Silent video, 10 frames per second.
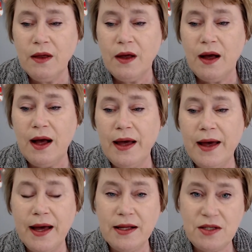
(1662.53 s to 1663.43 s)
I
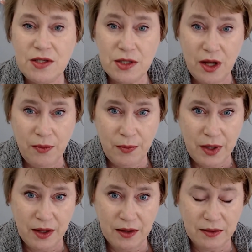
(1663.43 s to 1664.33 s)
had
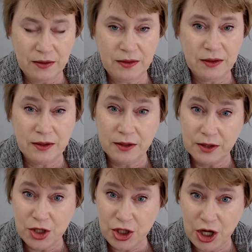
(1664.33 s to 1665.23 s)
some
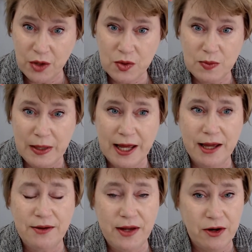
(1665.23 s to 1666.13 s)
shows
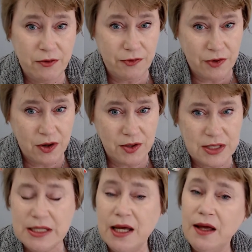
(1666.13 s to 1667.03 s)
planned here in
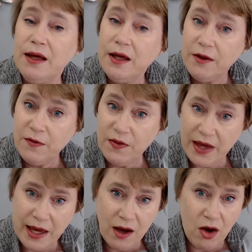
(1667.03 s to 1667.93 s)
France.
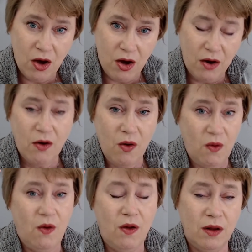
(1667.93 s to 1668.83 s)
They are
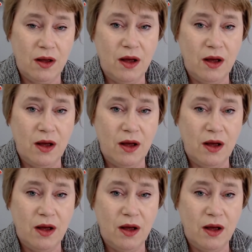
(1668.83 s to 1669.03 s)
all